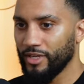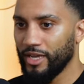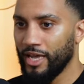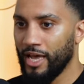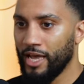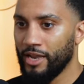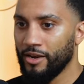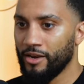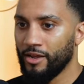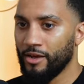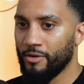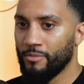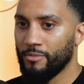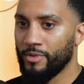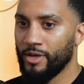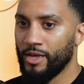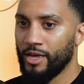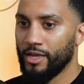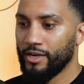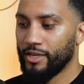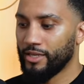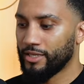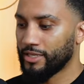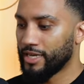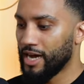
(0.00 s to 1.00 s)
And
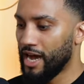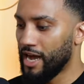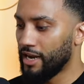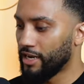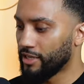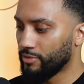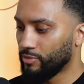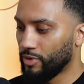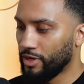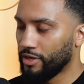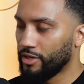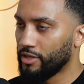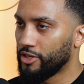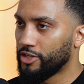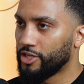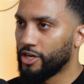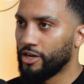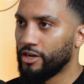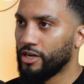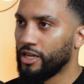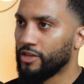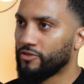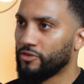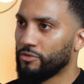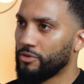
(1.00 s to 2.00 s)
this guy, one of these
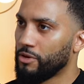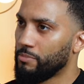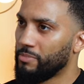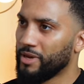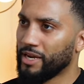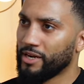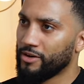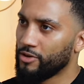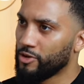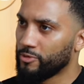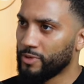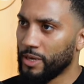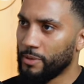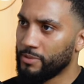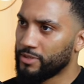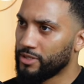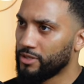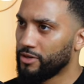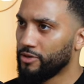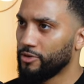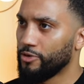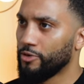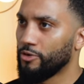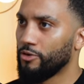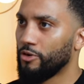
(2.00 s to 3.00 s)
journalists from the big newspapers
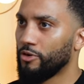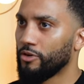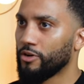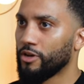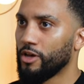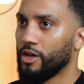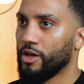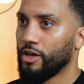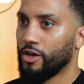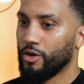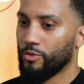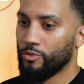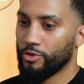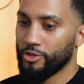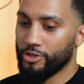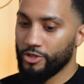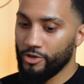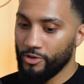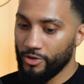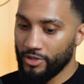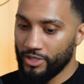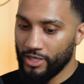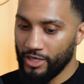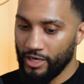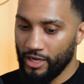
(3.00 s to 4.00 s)
in New York, was
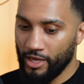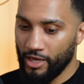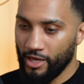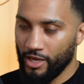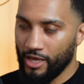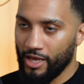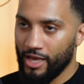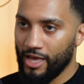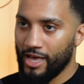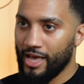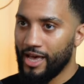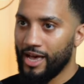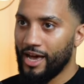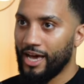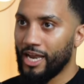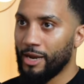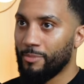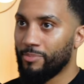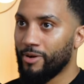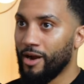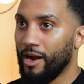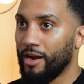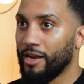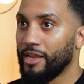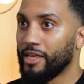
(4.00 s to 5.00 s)
using it, and
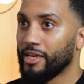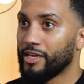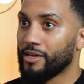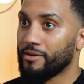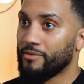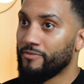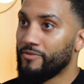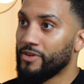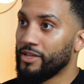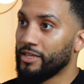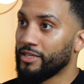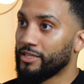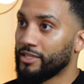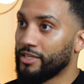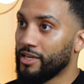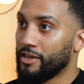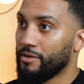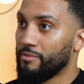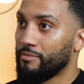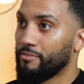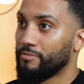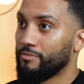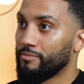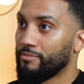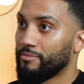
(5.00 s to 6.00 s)
apparently it nearly convinced
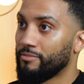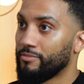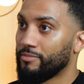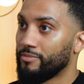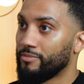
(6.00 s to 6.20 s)
him